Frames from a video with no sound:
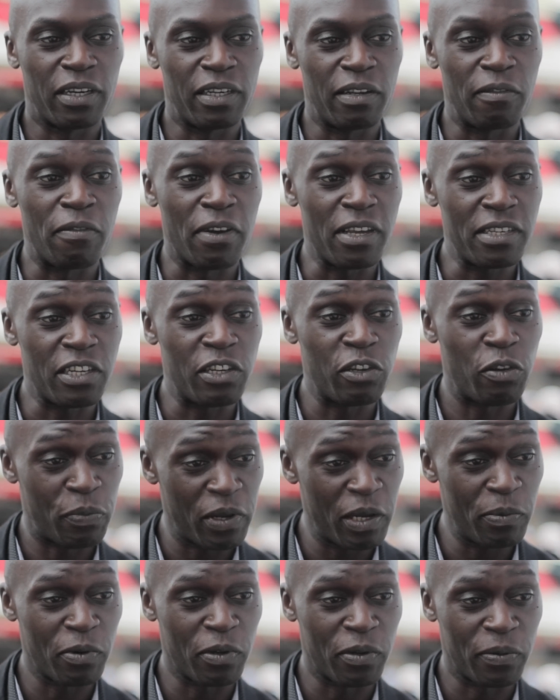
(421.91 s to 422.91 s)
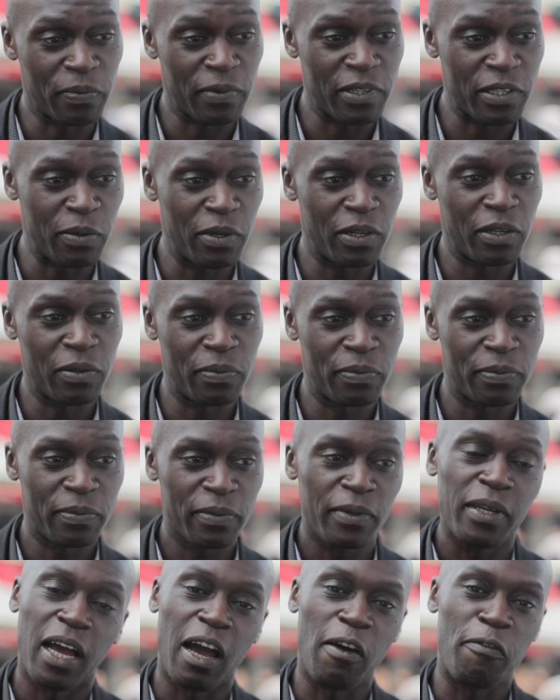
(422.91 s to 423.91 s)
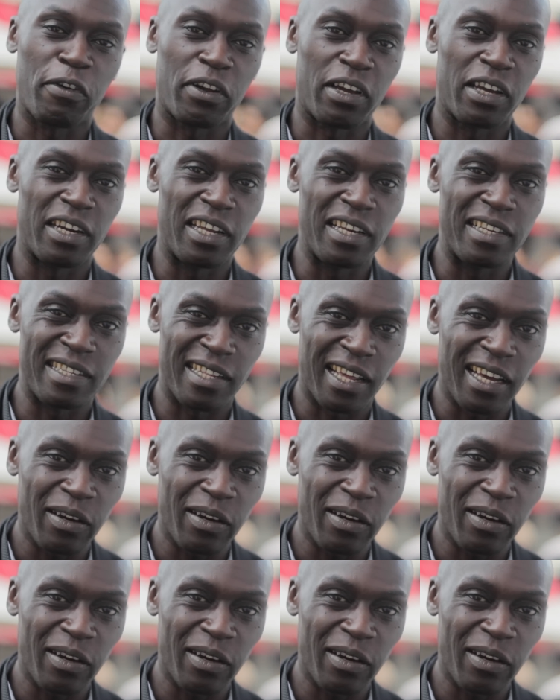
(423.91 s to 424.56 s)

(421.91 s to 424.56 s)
and invest in your people as well. Africa needs